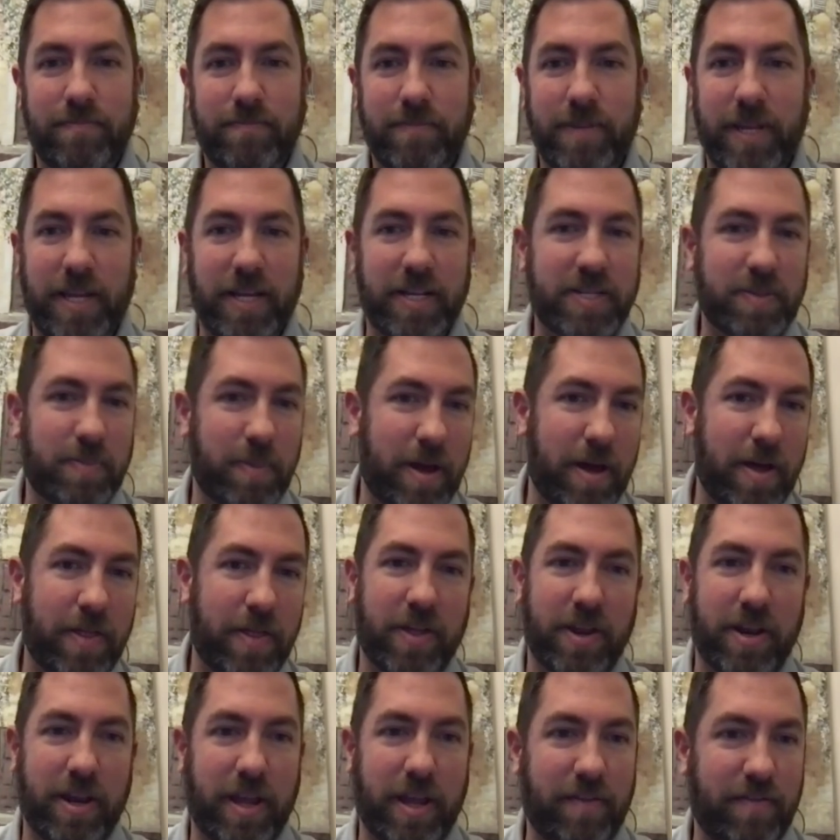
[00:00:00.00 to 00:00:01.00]

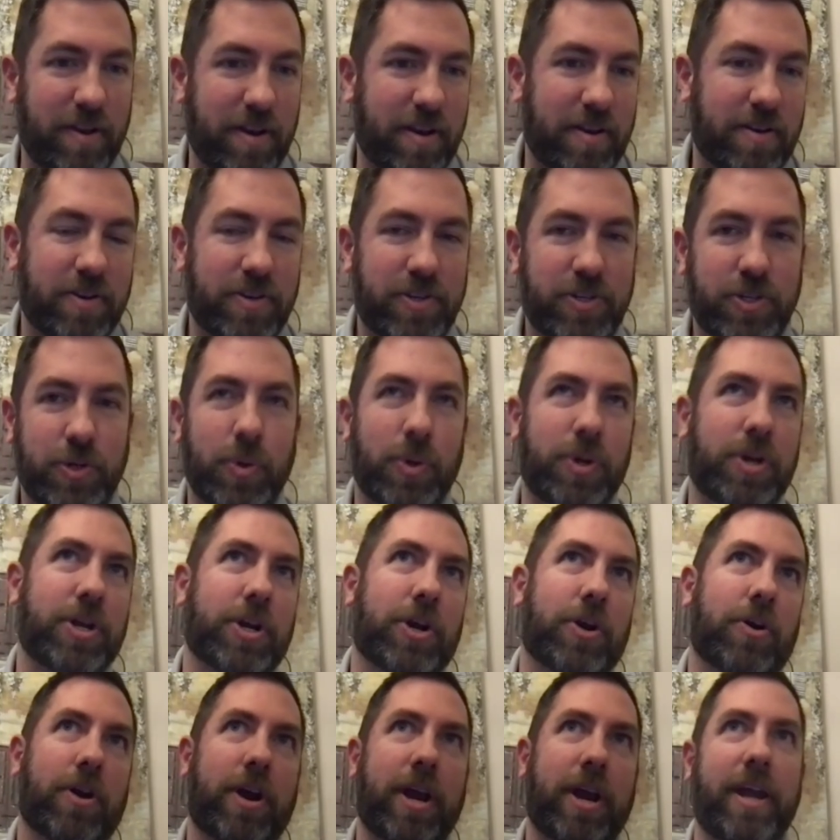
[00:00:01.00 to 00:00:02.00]
Neesmith and even to a
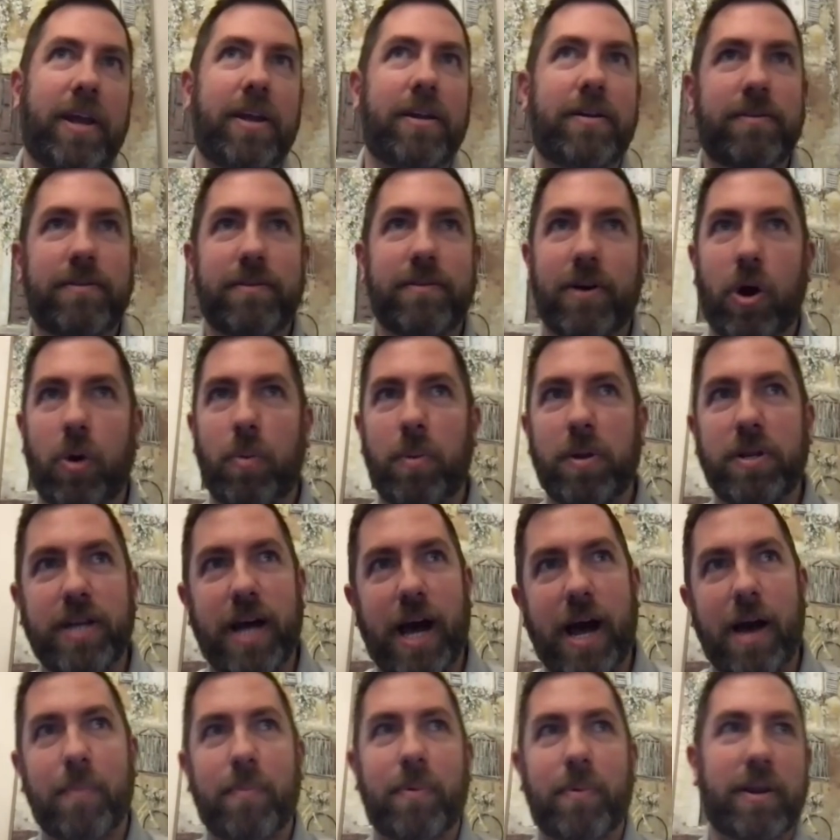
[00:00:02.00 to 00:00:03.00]
degree Obi
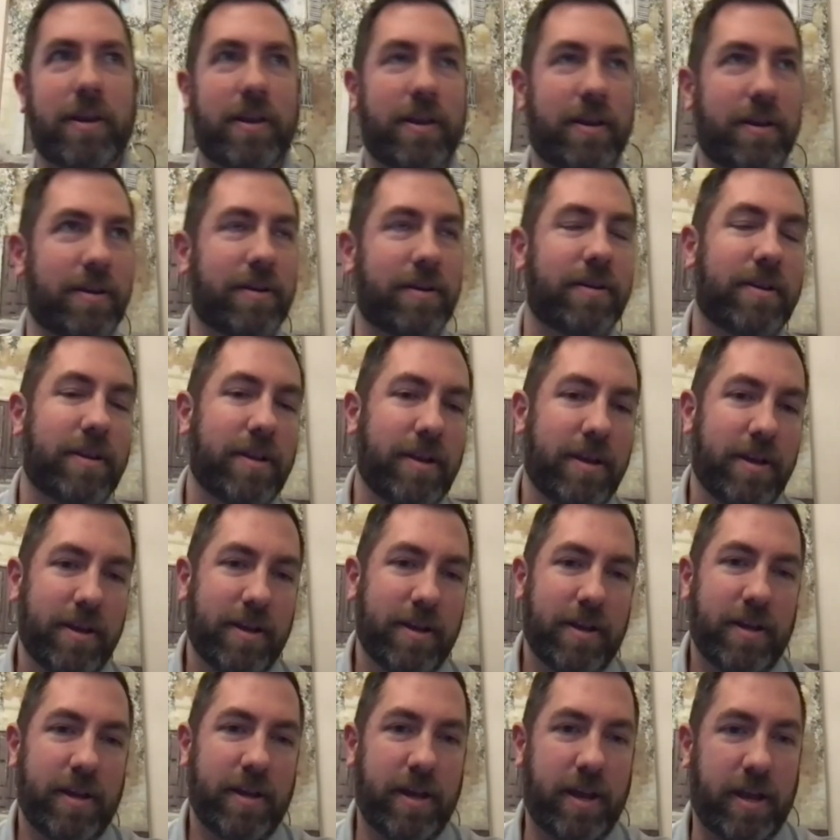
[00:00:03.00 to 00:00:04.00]
Toppin
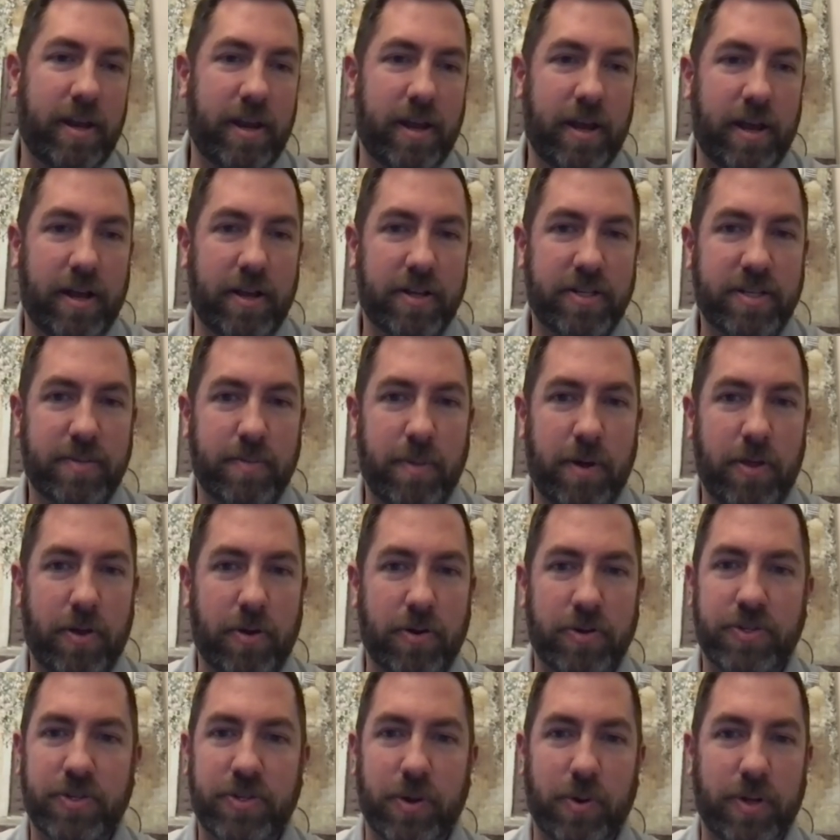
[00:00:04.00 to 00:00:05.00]
and some
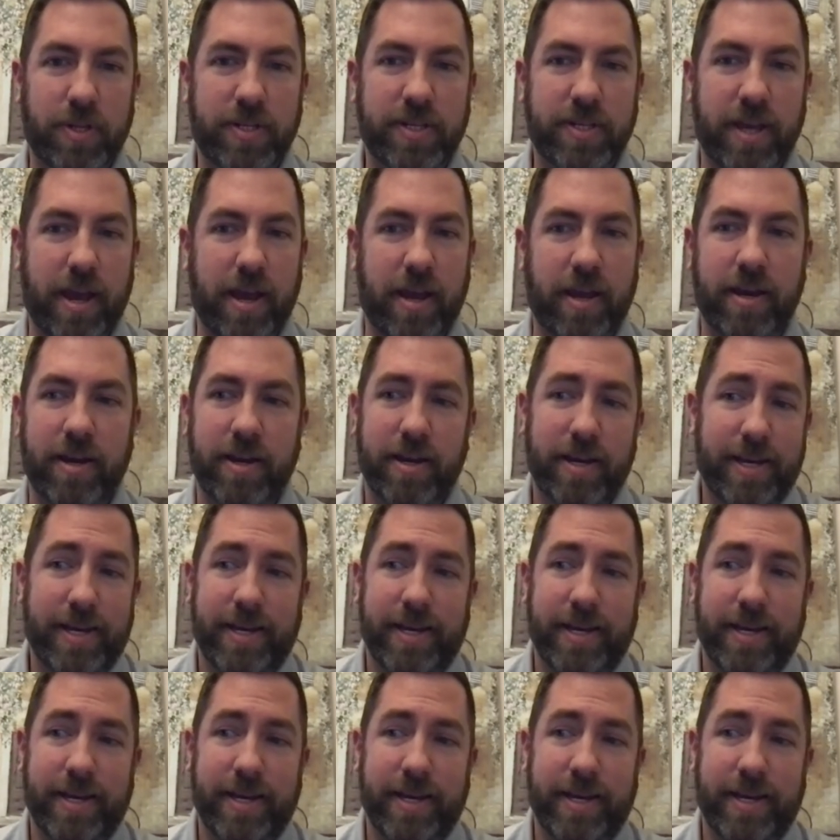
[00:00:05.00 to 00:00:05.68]
others. So it's like,